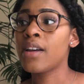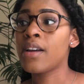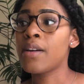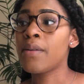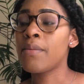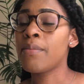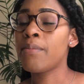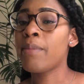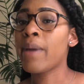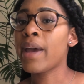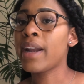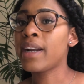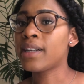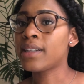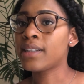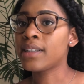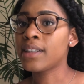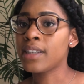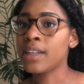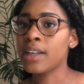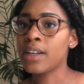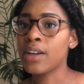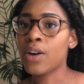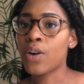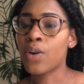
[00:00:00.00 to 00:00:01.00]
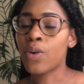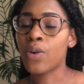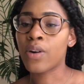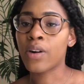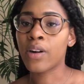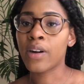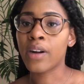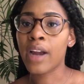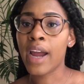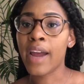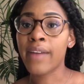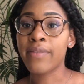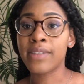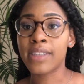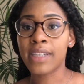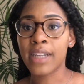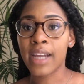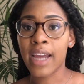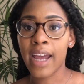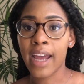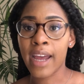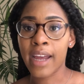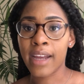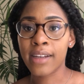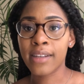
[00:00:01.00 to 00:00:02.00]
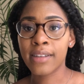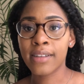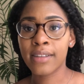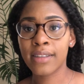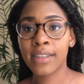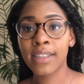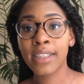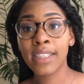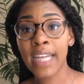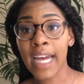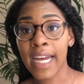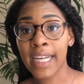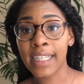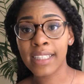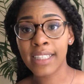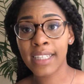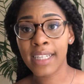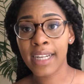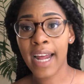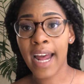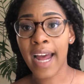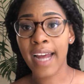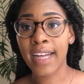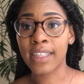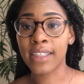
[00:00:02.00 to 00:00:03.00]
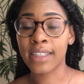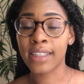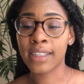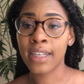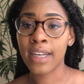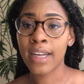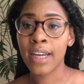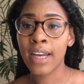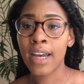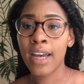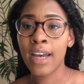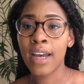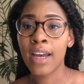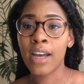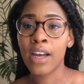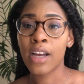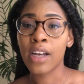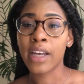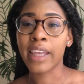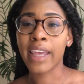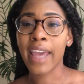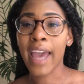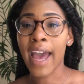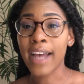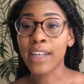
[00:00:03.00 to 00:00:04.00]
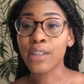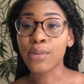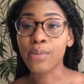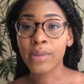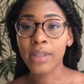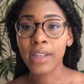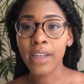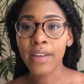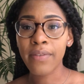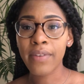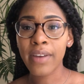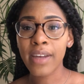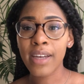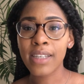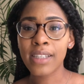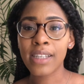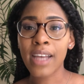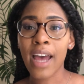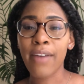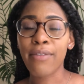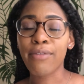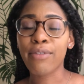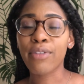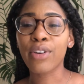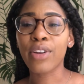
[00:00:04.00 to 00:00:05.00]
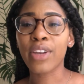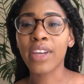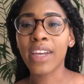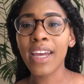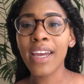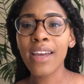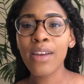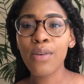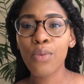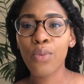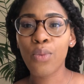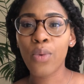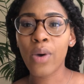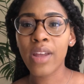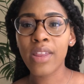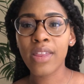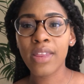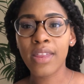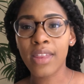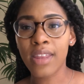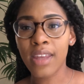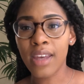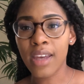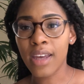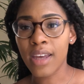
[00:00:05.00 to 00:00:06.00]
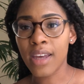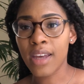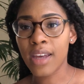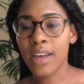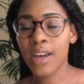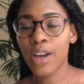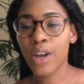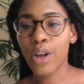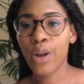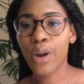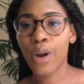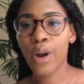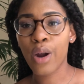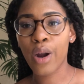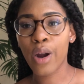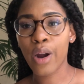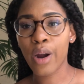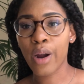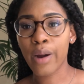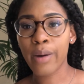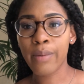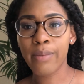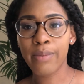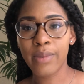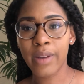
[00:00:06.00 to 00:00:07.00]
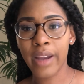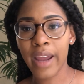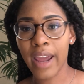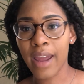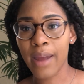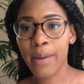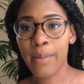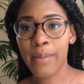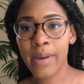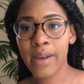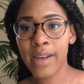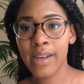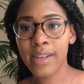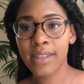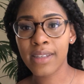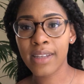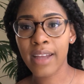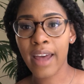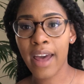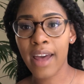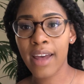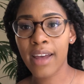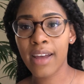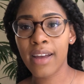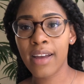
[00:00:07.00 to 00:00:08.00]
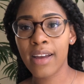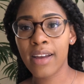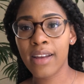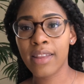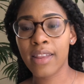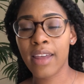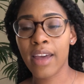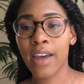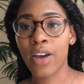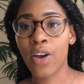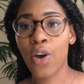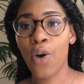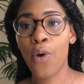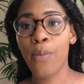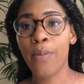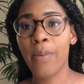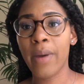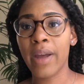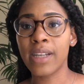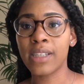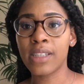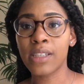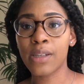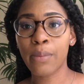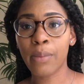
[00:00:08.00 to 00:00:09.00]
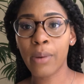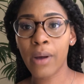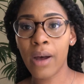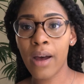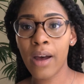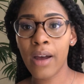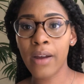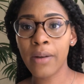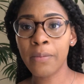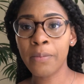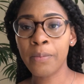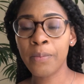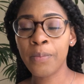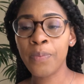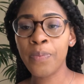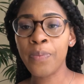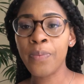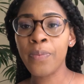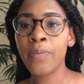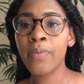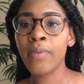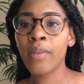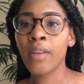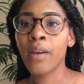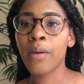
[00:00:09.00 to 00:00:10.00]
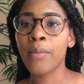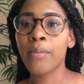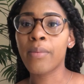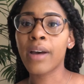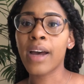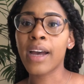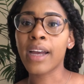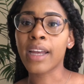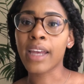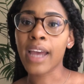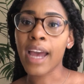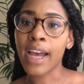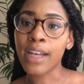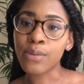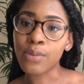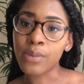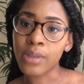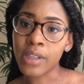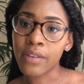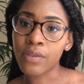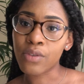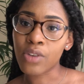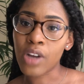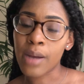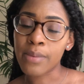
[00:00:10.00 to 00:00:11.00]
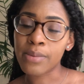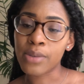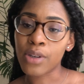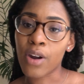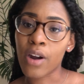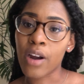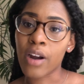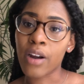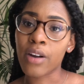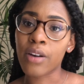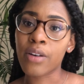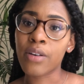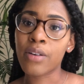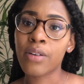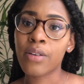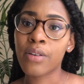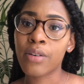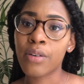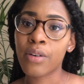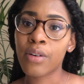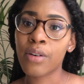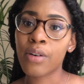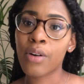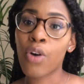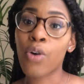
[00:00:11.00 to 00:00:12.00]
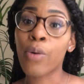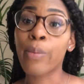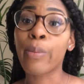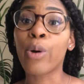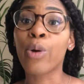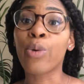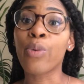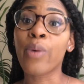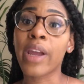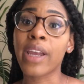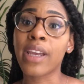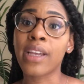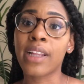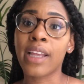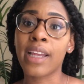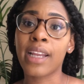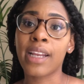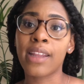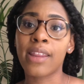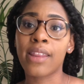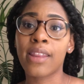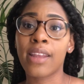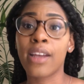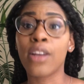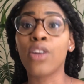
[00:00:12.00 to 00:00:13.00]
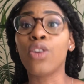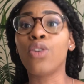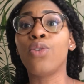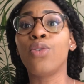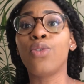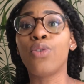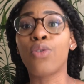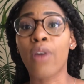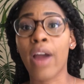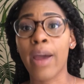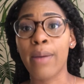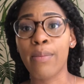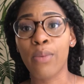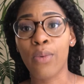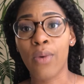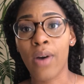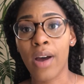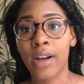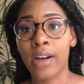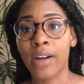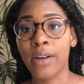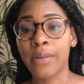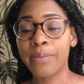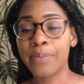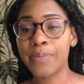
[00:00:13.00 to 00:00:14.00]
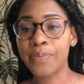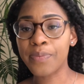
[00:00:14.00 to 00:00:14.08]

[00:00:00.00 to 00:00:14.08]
medically or FDA tested as gas relief is. I forget what the herb name is that they go based upon, but gas relief drops are more regulated than gripe water.